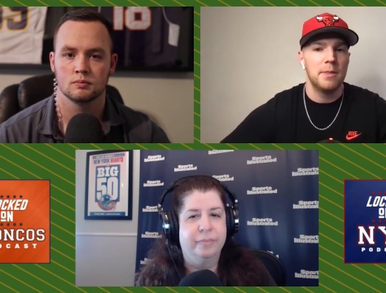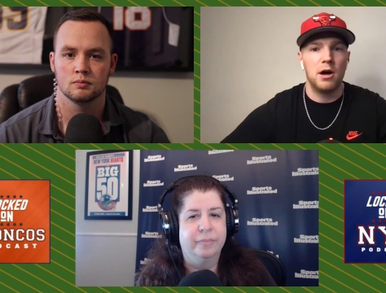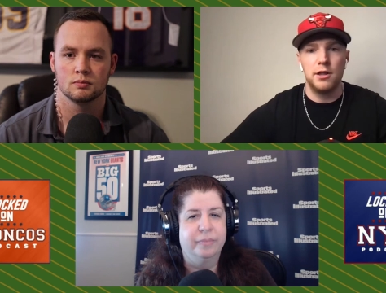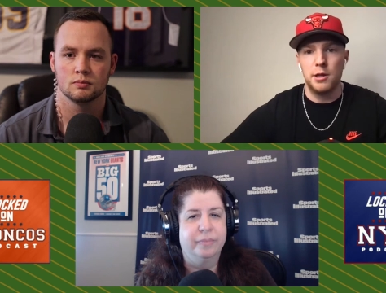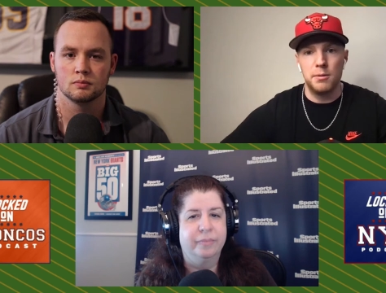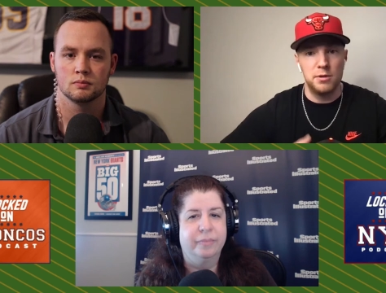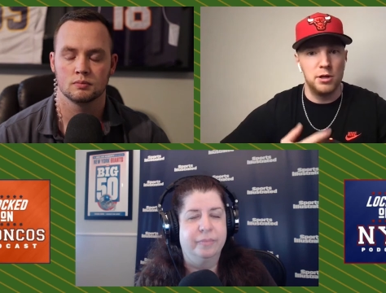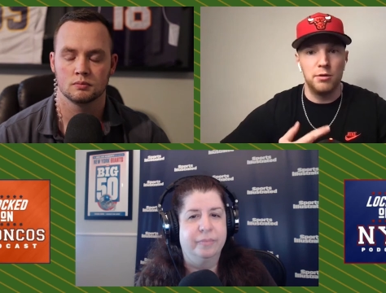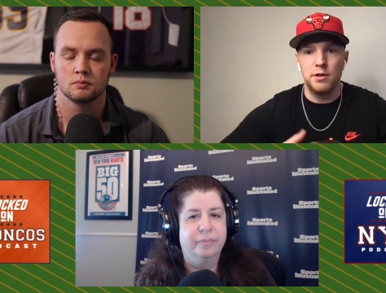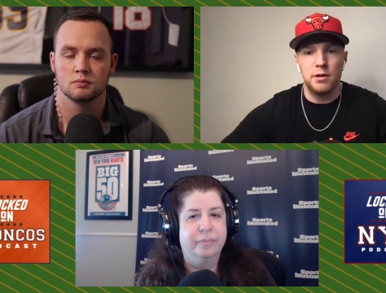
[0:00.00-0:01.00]
Speaker 1: on the you
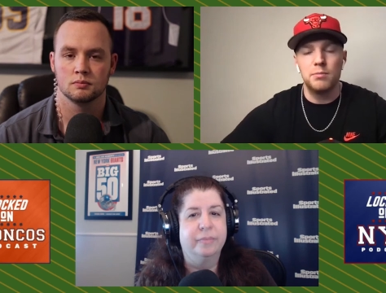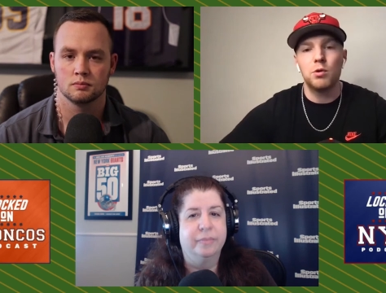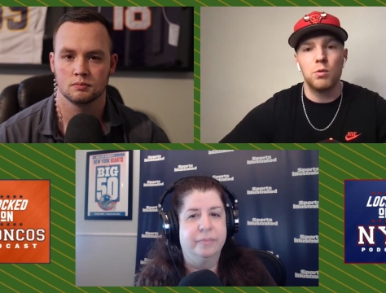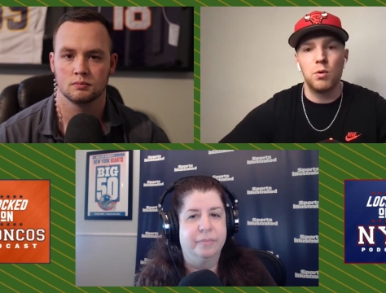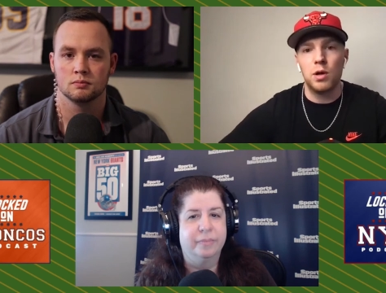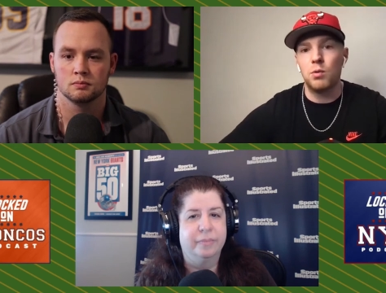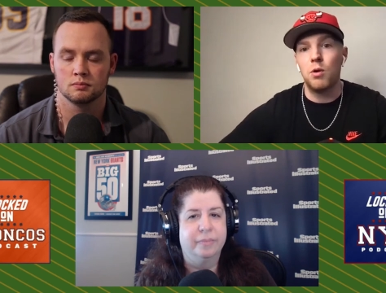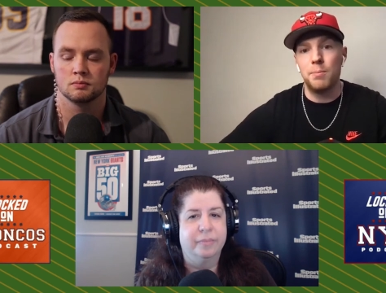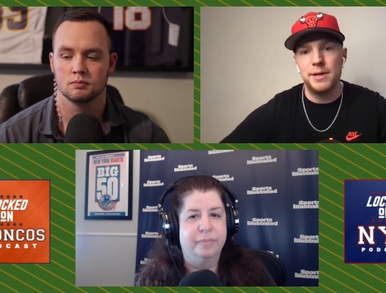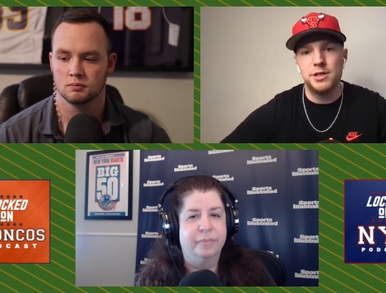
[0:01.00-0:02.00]
know the quote
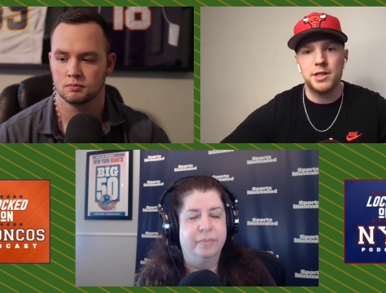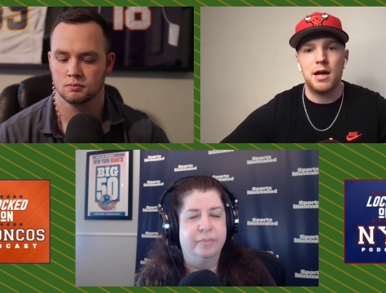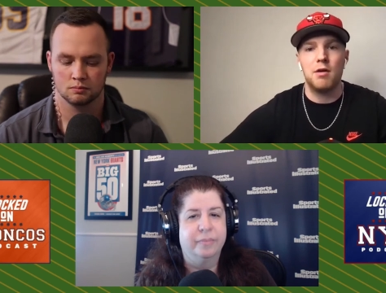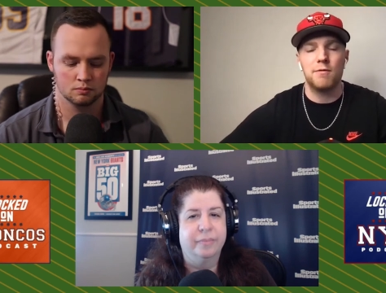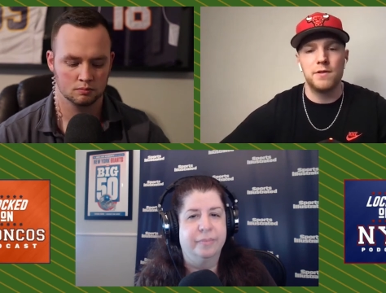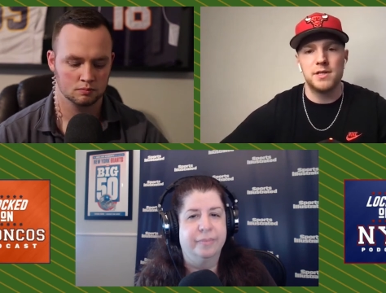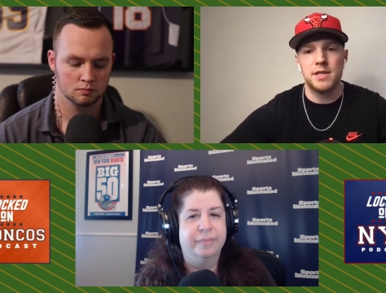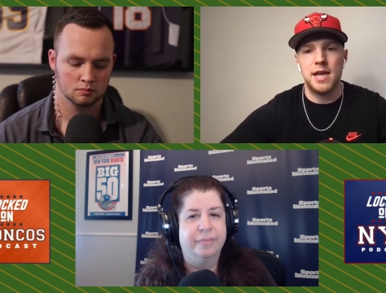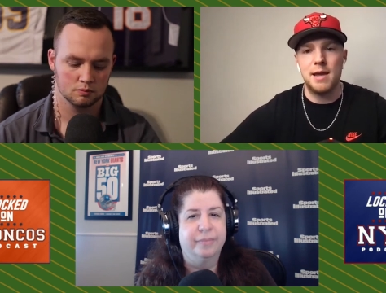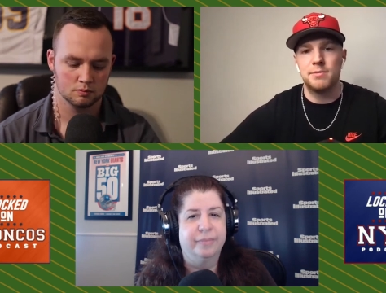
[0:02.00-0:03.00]
unquote pitch count for this
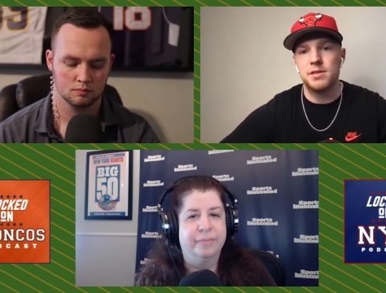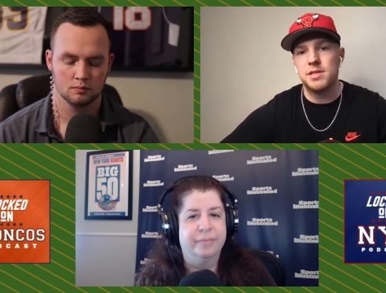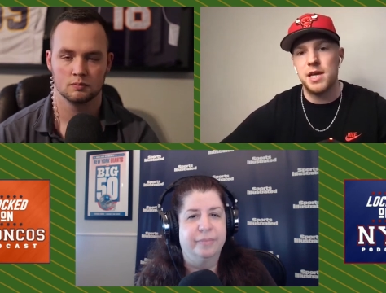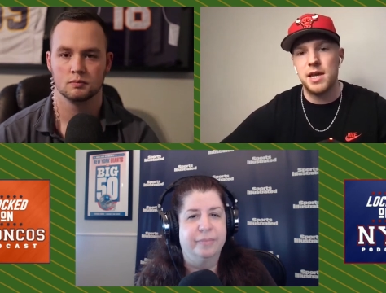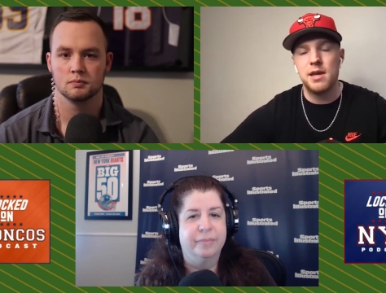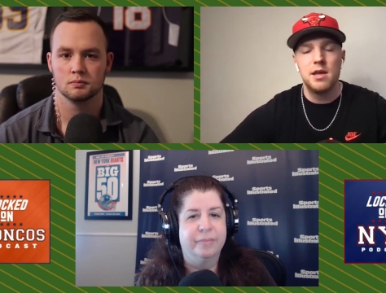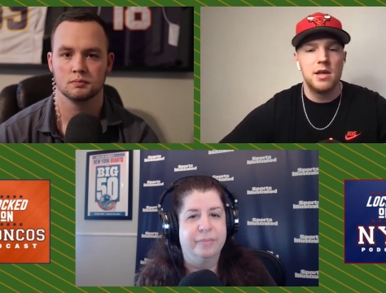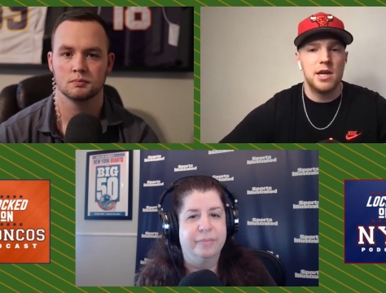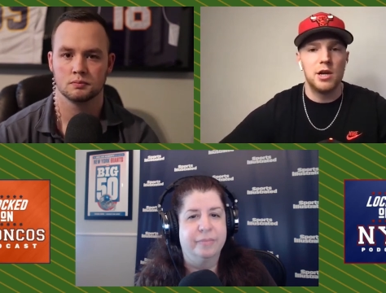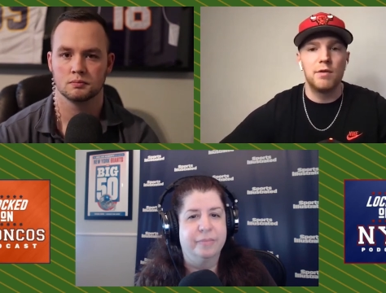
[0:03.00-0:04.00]
game to see
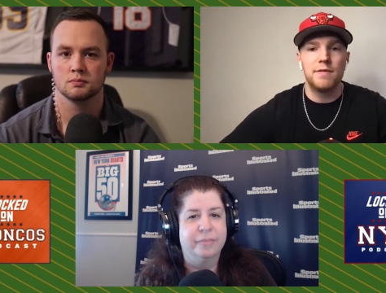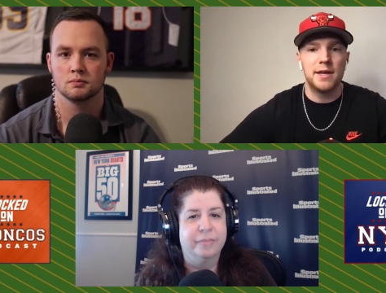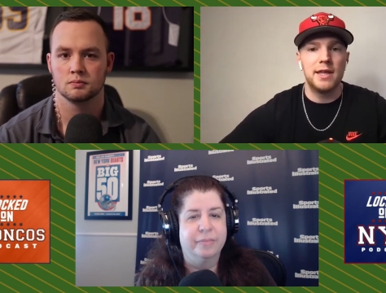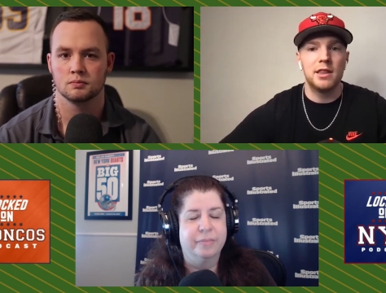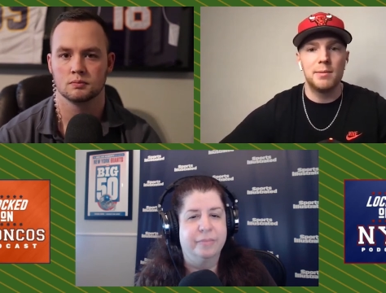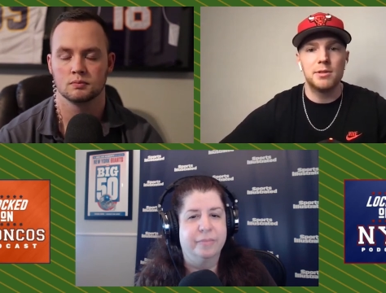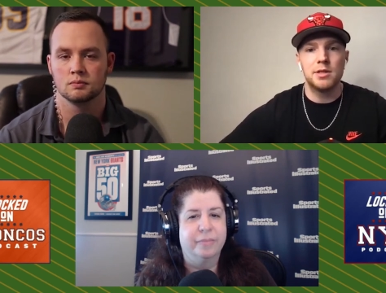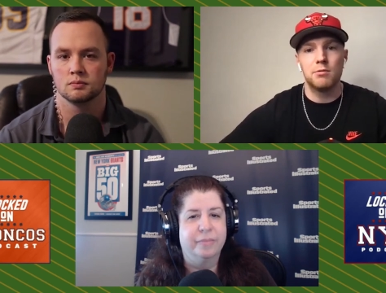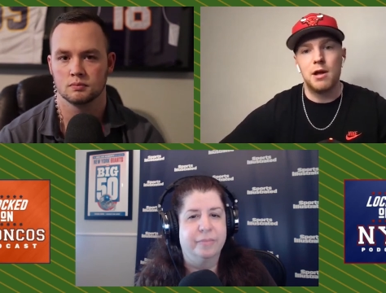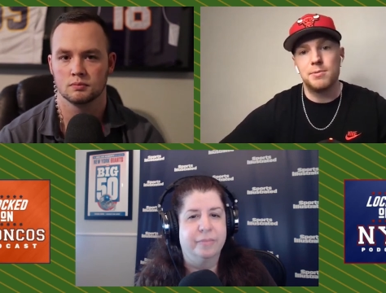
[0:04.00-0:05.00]
you know if they get
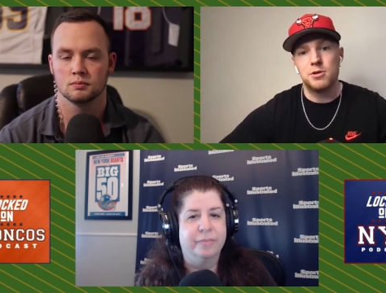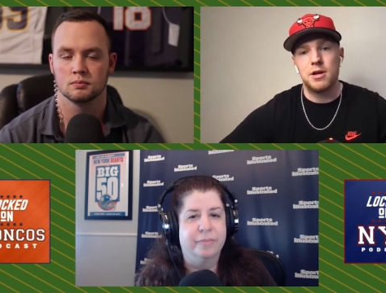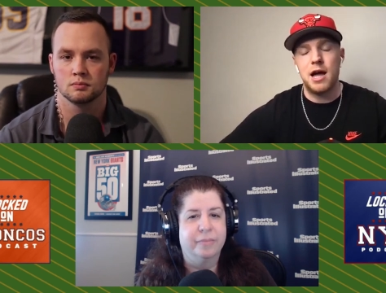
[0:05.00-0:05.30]
limited reps or